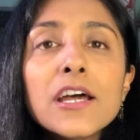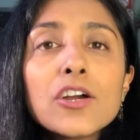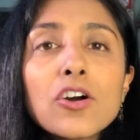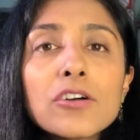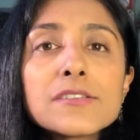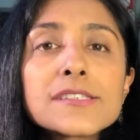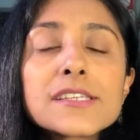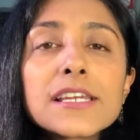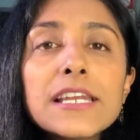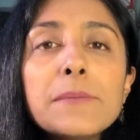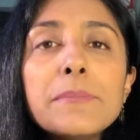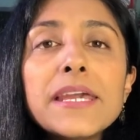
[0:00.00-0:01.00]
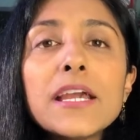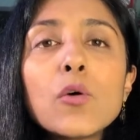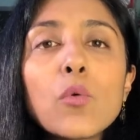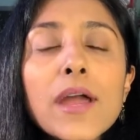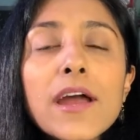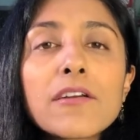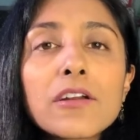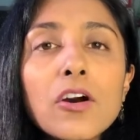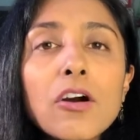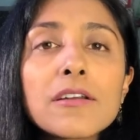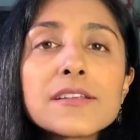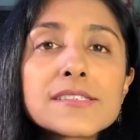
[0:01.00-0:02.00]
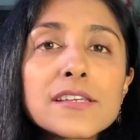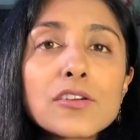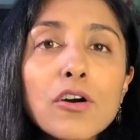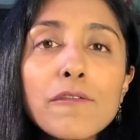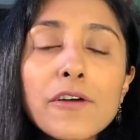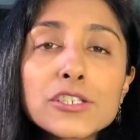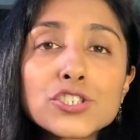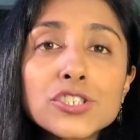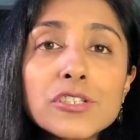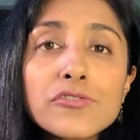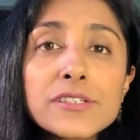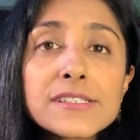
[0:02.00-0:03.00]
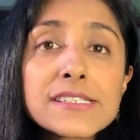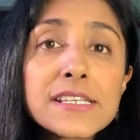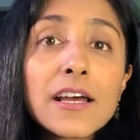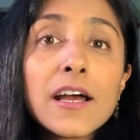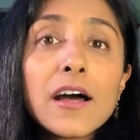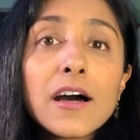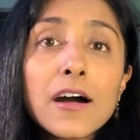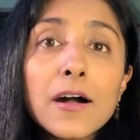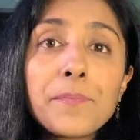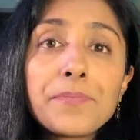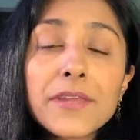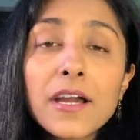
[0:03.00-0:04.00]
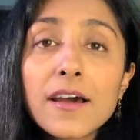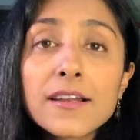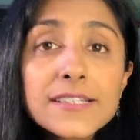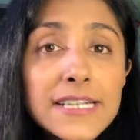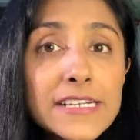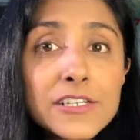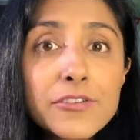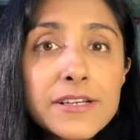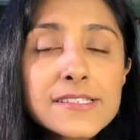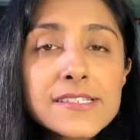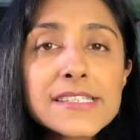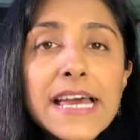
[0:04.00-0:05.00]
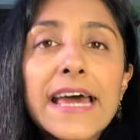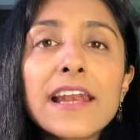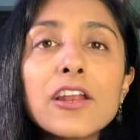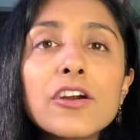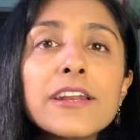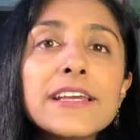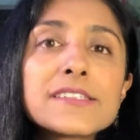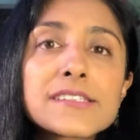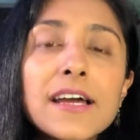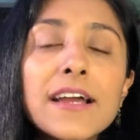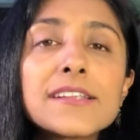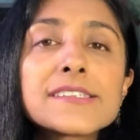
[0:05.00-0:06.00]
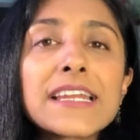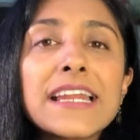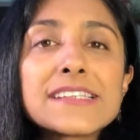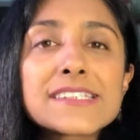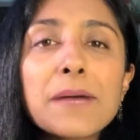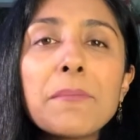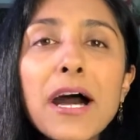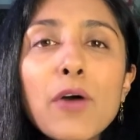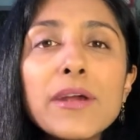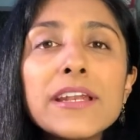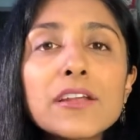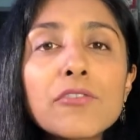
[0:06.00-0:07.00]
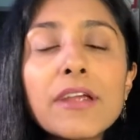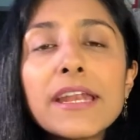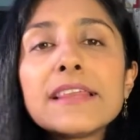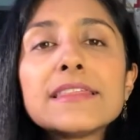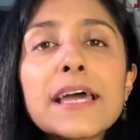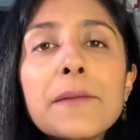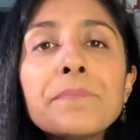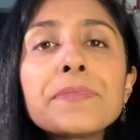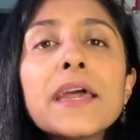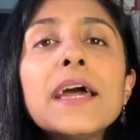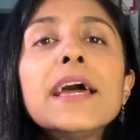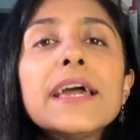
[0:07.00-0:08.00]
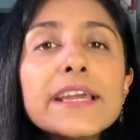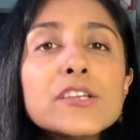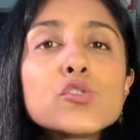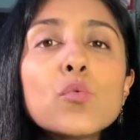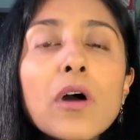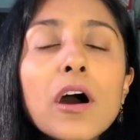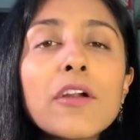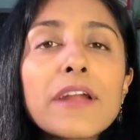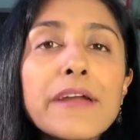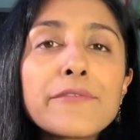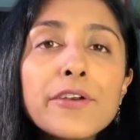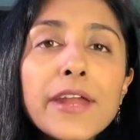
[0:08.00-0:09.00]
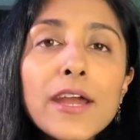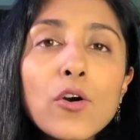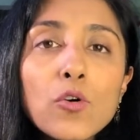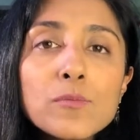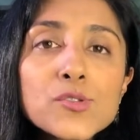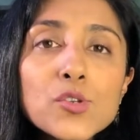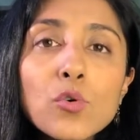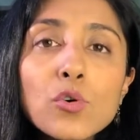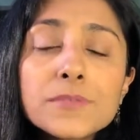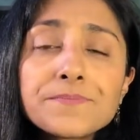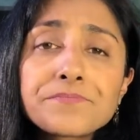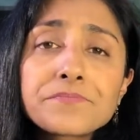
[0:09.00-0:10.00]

Constantly being aware and cognizant of our children's current interests and learning styles and somehow integrating them into our everyday homeschool